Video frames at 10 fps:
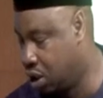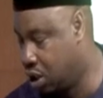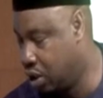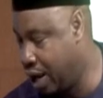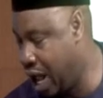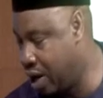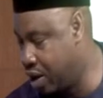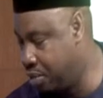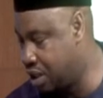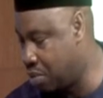Larry,
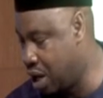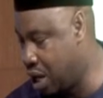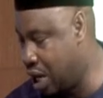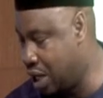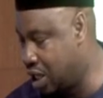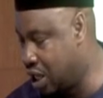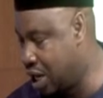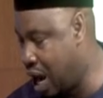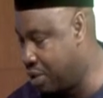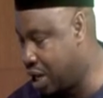Mr. Gbenga, I think
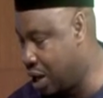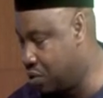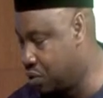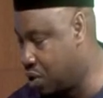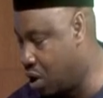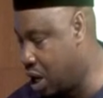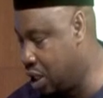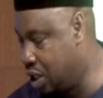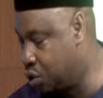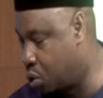Nnamdi Kanu's lawyer
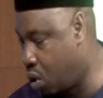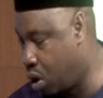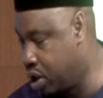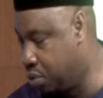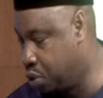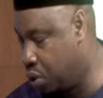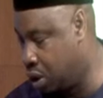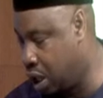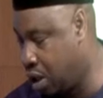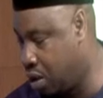need to call him to
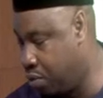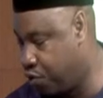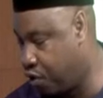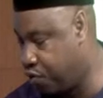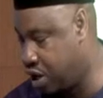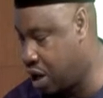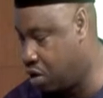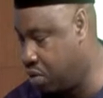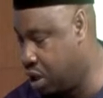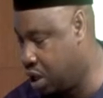order before federal
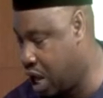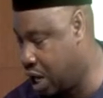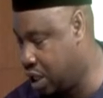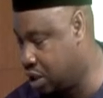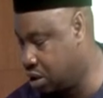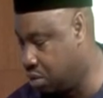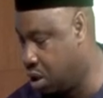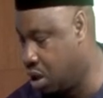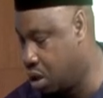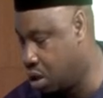government rearrest him.
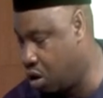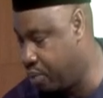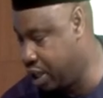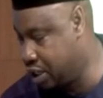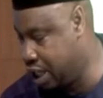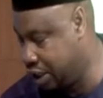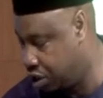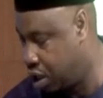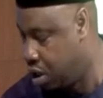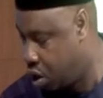God bless
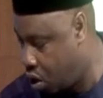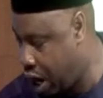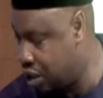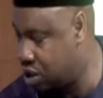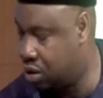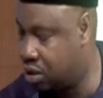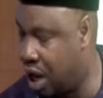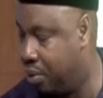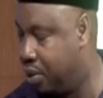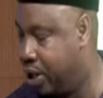Nigeria. All right,
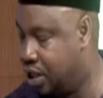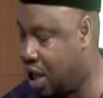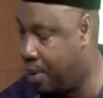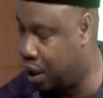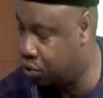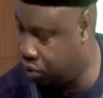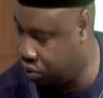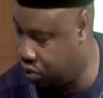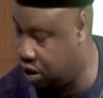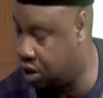Sam, let's get back to
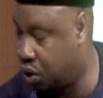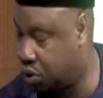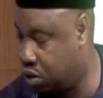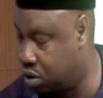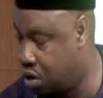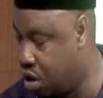the discussions.